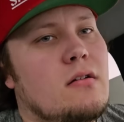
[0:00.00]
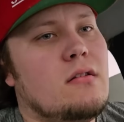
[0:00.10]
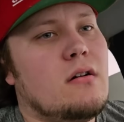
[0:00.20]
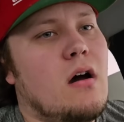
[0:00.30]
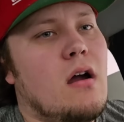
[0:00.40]
of the
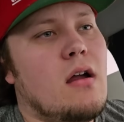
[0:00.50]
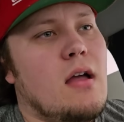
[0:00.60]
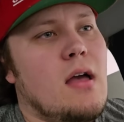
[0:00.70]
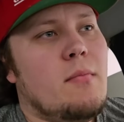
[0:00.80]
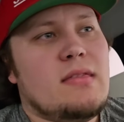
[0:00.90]
car,
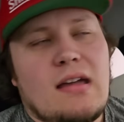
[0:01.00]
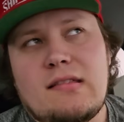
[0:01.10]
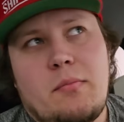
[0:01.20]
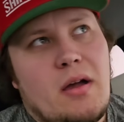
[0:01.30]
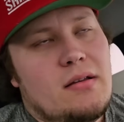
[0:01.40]
but that's
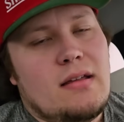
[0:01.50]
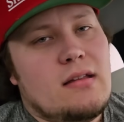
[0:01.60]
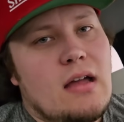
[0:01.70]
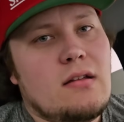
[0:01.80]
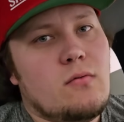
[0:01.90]
about it.
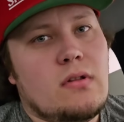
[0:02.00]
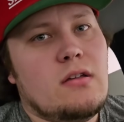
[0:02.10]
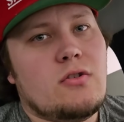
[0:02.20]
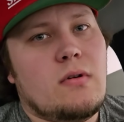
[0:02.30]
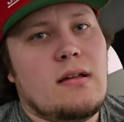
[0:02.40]
I didn't really
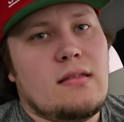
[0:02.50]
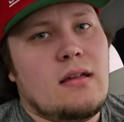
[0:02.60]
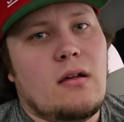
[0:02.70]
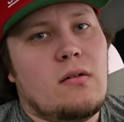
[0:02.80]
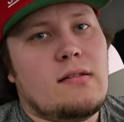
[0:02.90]
enjoy anything
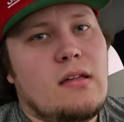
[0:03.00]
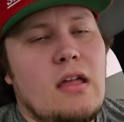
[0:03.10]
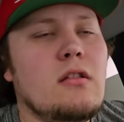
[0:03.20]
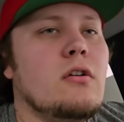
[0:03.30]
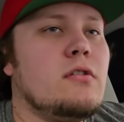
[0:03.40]
else.
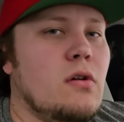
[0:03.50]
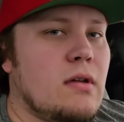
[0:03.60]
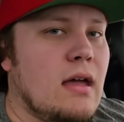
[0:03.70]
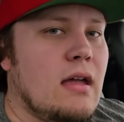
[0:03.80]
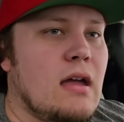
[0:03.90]
It looked
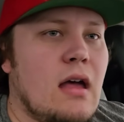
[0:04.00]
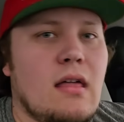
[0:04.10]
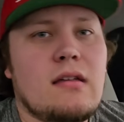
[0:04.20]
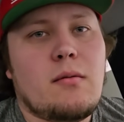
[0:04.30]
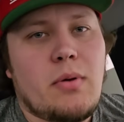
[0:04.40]
okay. I
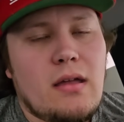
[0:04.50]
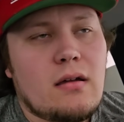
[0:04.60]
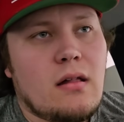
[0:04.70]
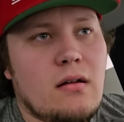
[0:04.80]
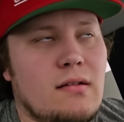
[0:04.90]
like the paint
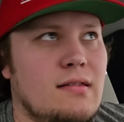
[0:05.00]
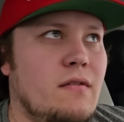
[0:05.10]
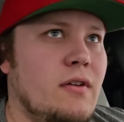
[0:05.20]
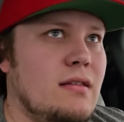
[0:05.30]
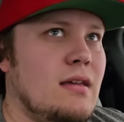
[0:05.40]
color,
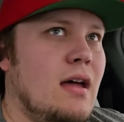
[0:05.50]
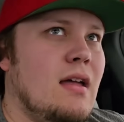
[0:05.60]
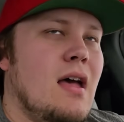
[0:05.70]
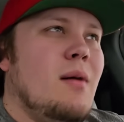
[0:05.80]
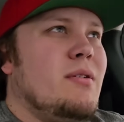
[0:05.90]
stuff like that,
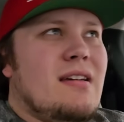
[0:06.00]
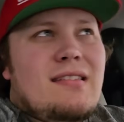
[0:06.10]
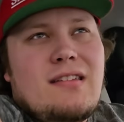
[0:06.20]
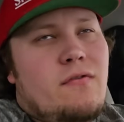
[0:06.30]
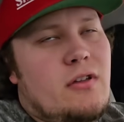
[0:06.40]
but that's
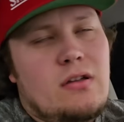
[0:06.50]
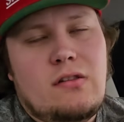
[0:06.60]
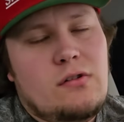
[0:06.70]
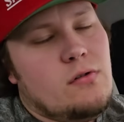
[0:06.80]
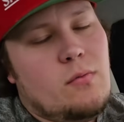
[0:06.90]
stuff you could
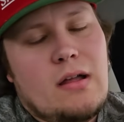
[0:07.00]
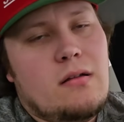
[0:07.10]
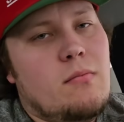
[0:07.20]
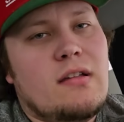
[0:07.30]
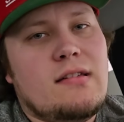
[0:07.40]
do to a regular
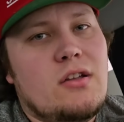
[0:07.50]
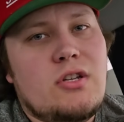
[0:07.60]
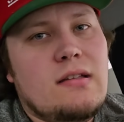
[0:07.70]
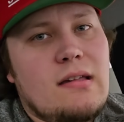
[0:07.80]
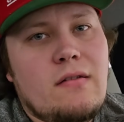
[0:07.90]
Mustang
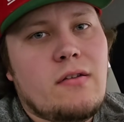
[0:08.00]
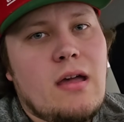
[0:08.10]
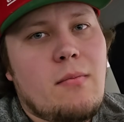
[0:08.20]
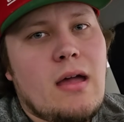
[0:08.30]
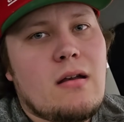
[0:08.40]
GT for
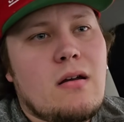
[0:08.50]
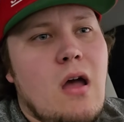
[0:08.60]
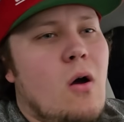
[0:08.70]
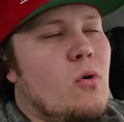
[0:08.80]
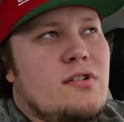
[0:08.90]
that matter,
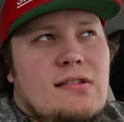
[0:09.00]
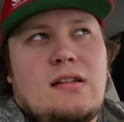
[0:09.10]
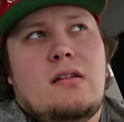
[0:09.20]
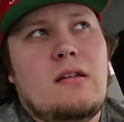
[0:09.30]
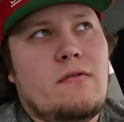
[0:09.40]
or just
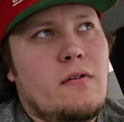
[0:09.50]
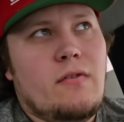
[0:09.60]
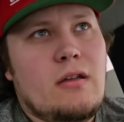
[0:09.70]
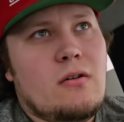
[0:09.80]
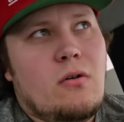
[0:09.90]
get a different
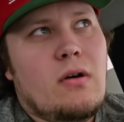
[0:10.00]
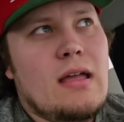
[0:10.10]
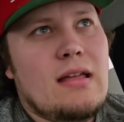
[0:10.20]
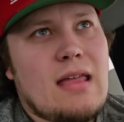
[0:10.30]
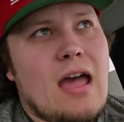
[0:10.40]
vehicle
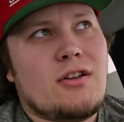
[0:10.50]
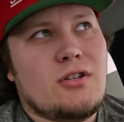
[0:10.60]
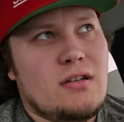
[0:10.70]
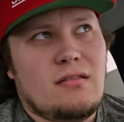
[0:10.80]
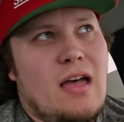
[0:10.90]
and
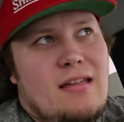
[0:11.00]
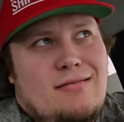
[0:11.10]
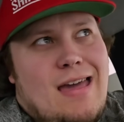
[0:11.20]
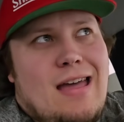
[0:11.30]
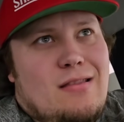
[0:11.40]
actually like
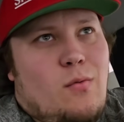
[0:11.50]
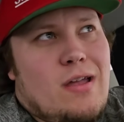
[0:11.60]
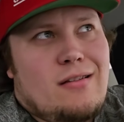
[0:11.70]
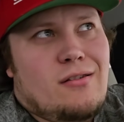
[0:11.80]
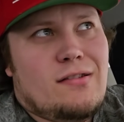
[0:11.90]
that and the way
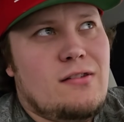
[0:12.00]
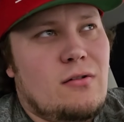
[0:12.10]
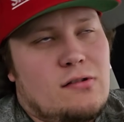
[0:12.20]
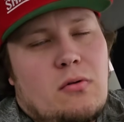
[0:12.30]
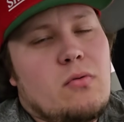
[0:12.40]
it looks too.
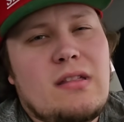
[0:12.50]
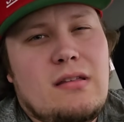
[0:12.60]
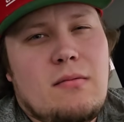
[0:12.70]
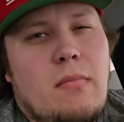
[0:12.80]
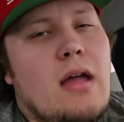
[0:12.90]
So it really
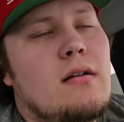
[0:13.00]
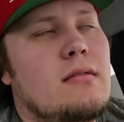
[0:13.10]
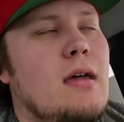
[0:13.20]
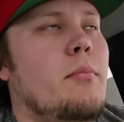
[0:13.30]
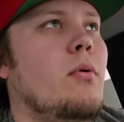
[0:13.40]
didn't matter at
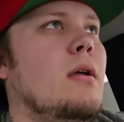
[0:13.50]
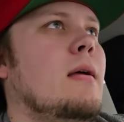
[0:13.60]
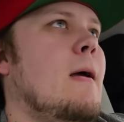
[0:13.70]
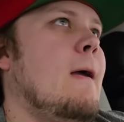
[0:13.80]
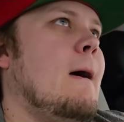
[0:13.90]
that point.
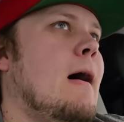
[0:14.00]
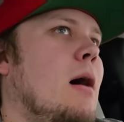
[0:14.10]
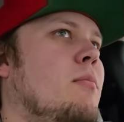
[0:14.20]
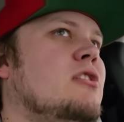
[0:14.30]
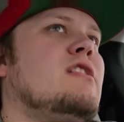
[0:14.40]

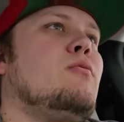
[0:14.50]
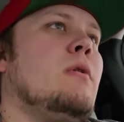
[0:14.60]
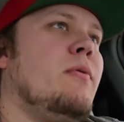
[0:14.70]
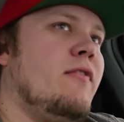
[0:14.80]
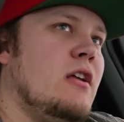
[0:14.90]
But just want to
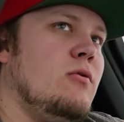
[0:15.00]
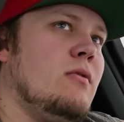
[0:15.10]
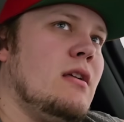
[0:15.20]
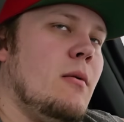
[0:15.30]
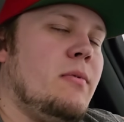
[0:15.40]
provide you with
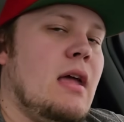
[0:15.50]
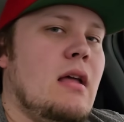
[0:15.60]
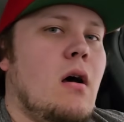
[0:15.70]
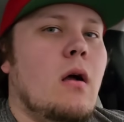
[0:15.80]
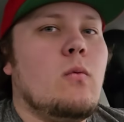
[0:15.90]
an update
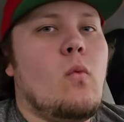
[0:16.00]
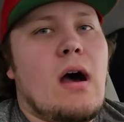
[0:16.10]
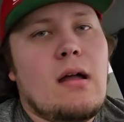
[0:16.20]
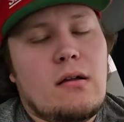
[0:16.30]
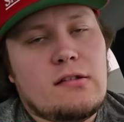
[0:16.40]
on
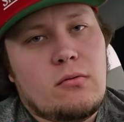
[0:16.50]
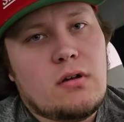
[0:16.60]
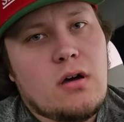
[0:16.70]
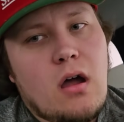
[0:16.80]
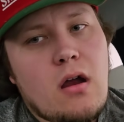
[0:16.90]
why I sold the
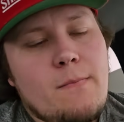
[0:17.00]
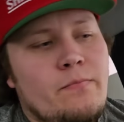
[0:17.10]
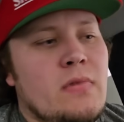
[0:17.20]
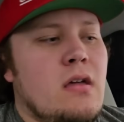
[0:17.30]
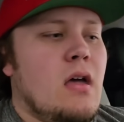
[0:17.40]
car,
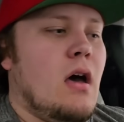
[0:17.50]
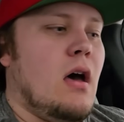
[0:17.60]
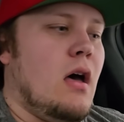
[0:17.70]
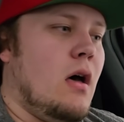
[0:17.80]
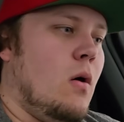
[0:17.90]

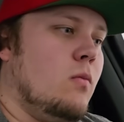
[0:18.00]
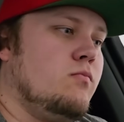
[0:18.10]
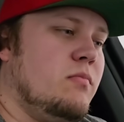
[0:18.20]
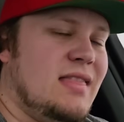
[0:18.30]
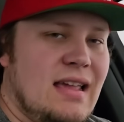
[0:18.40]
uh,
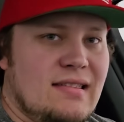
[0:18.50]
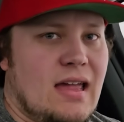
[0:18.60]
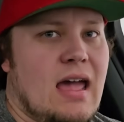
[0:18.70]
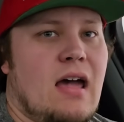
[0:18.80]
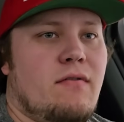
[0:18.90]
things I
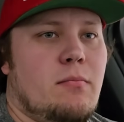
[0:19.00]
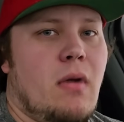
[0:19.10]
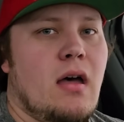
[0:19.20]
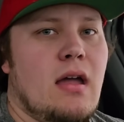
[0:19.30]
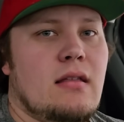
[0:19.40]
have in
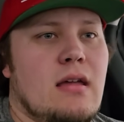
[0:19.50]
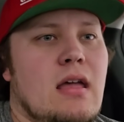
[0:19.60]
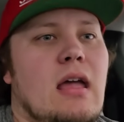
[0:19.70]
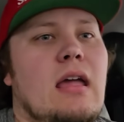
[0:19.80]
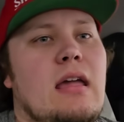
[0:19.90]
mind,
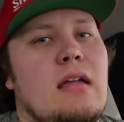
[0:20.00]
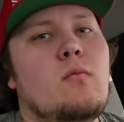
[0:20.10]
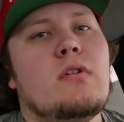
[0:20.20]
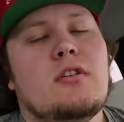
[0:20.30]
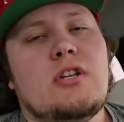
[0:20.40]
and
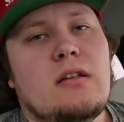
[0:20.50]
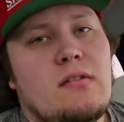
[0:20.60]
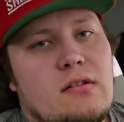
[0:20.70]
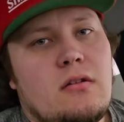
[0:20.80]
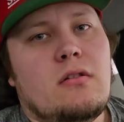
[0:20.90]
what the channel is
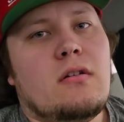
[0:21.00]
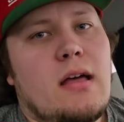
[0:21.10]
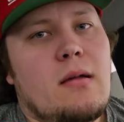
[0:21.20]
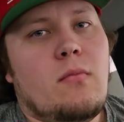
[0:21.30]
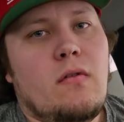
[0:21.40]
going to look
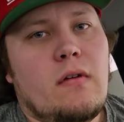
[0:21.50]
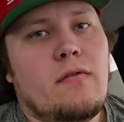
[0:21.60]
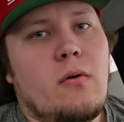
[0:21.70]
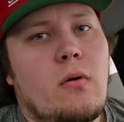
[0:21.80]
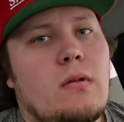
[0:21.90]
like moving
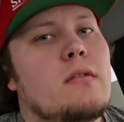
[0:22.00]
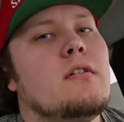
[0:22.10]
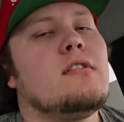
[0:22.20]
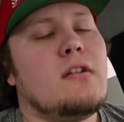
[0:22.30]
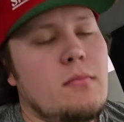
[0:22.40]
forward.
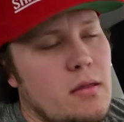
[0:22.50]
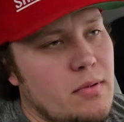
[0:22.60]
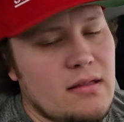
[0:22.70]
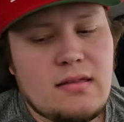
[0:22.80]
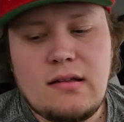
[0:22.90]
There's going to be
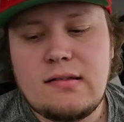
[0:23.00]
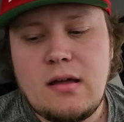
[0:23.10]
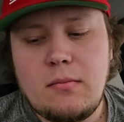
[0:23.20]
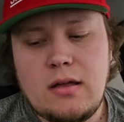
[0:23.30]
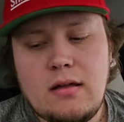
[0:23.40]
big things
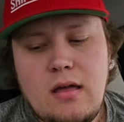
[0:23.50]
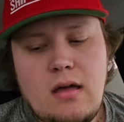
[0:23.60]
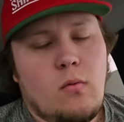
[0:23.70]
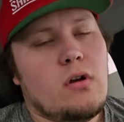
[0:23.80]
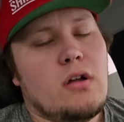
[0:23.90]
coming.
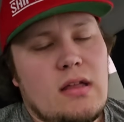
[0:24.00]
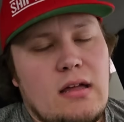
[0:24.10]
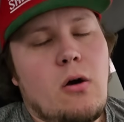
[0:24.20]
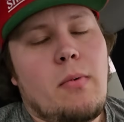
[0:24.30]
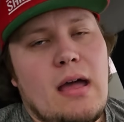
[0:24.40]
We're going to
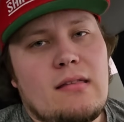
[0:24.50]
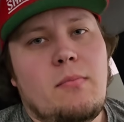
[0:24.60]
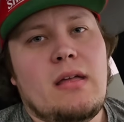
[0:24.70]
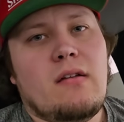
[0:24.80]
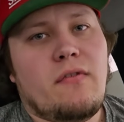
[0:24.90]
go back to
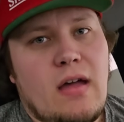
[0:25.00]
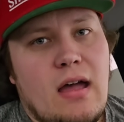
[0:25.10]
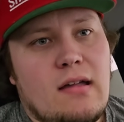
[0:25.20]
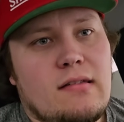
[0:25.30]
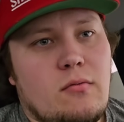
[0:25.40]
being
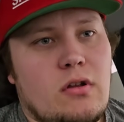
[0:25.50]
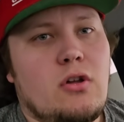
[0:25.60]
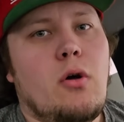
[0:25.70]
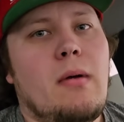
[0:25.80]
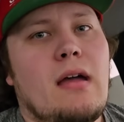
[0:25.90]
fast. We're going to
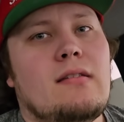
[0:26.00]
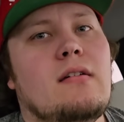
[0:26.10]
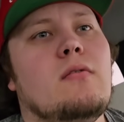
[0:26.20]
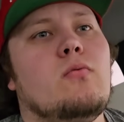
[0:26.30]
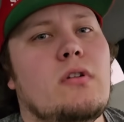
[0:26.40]
go back
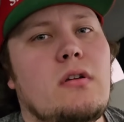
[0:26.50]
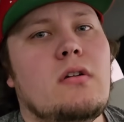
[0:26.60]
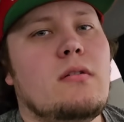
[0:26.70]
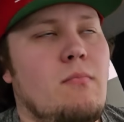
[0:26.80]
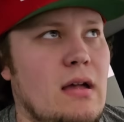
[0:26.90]
to really
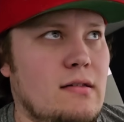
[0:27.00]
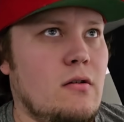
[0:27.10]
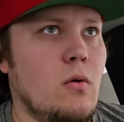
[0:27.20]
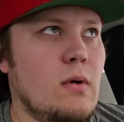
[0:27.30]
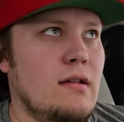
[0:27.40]
good
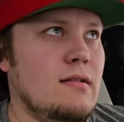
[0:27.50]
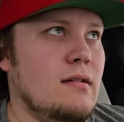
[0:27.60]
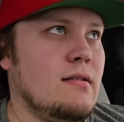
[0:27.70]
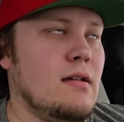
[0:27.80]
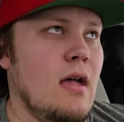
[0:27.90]
Mexico
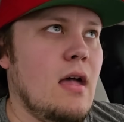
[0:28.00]
races.